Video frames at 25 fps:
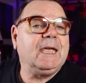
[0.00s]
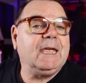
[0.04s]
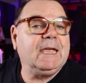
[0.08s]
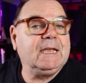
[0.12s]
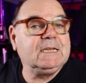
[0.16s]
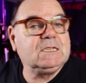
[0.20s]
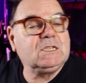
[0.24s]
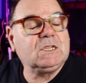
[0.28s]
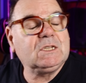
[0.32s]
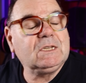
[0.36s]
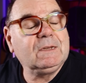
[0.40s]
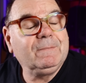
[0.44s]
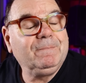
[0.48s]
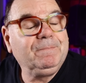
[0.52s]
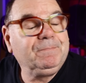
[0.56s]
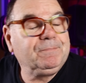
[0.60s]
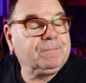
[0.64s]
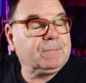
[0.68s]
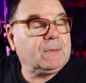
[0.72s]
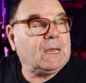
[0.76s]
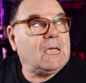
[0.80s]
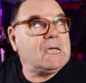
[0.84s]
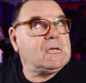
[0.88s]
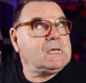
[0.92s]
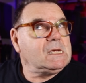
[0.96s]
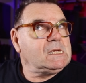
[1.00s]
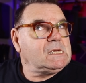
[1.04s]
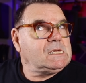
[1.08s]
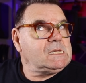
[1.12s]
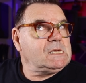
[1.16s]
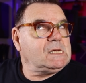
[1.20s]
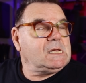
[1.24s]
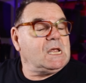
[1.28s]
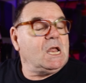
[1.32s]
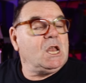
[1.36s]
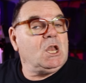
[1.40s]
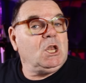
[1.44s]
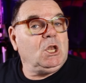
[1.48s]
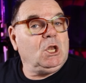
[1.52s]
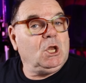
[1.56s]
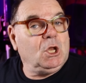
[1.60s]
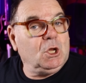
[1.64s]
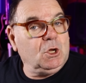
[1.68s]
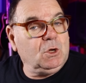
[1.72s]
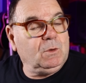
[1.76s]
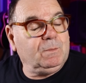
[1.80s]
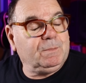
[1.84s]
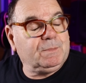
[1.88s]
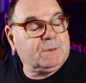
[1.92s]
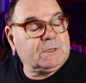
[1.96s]
it's
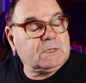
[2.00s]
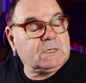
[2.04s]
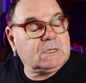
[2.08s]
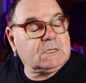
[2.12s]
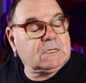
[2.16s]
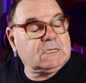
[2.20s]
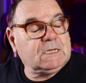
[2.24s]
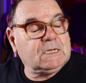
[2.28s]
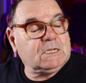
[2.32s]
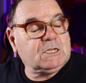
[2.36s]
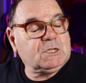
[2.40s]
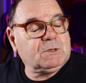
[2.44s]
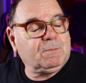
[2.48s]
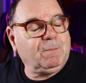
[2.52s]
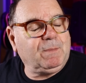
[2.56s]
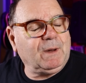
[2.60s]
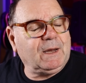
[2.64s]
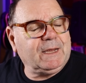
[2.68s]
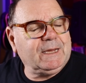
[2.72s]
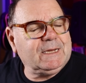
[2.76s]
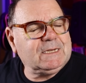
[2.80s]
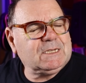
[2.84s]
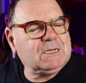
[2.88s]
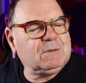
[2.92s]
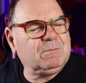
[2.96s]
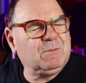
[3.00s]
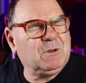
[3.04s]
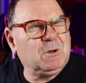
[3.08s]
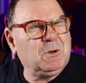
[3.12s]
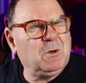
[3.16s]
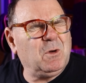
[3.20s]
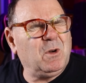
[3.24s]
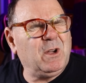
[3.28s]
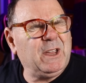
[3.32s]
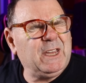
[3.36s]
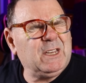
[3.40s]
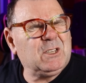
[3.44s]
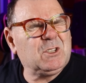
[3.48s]
Loops display some quite